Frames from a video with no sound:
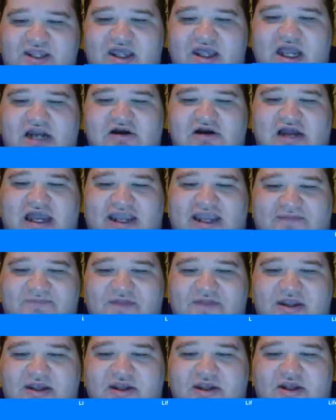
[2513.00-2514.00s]
All right.
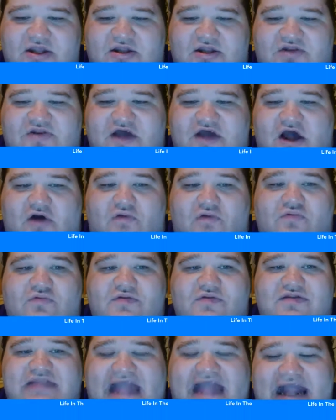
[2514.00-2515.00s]
So,
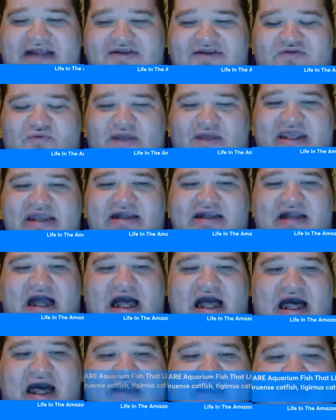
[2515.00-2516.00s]
next week
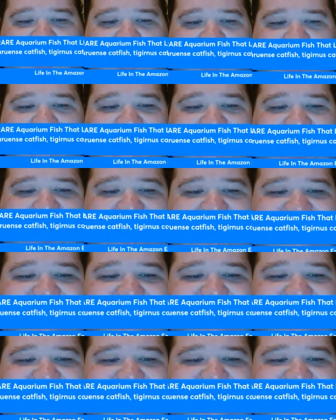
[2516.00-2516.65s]
on our Life